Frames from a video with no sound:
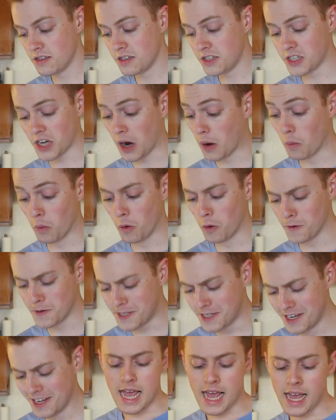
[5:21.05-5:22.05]
Star
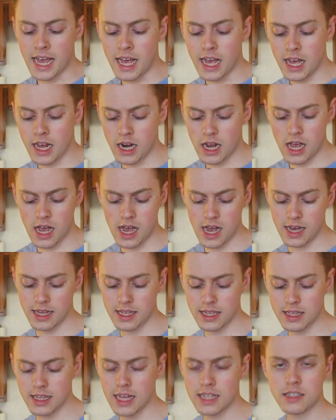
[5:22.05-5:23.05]
Wars. And I
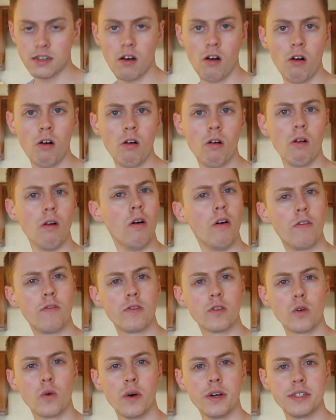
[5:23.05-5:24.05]
think that's all
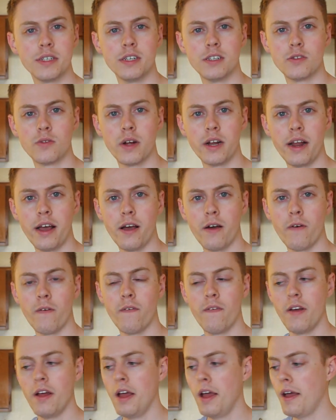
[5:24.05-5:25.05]
for the questions right now.
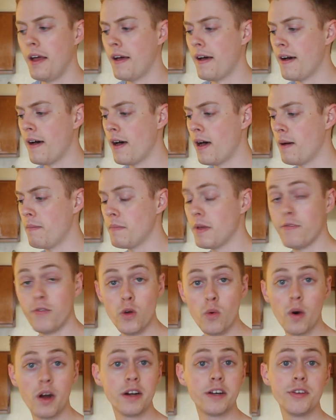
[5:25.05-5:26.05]
If
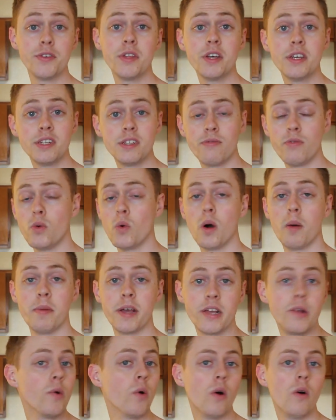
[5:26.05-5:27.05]
you want to do this, if you want to
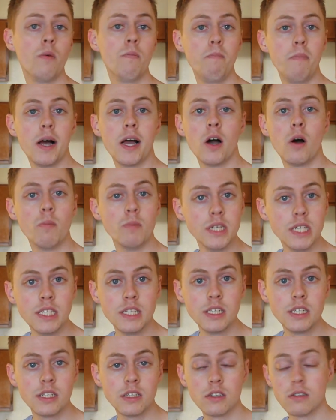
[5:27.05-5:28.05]
make your own, by all
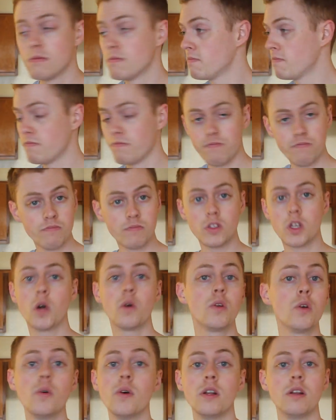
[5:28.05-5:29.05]
means, go
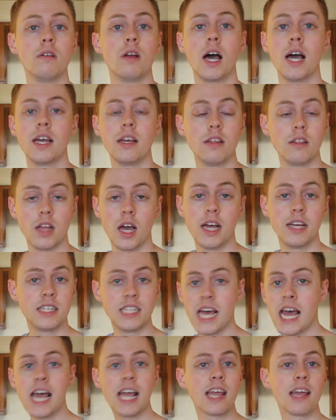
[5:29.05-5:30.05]
do it. I
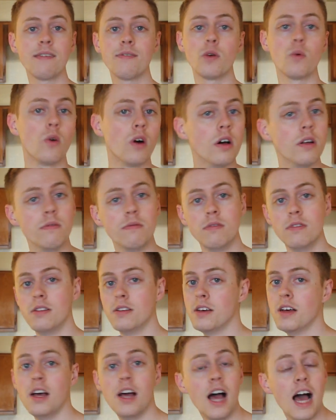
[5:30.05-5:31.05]
tag everyone.
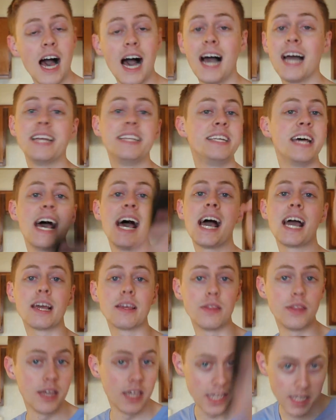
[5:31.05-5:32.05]
I
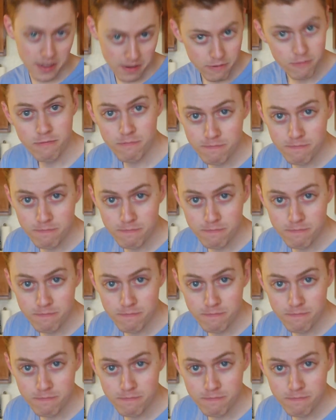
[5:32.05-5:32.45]
tag the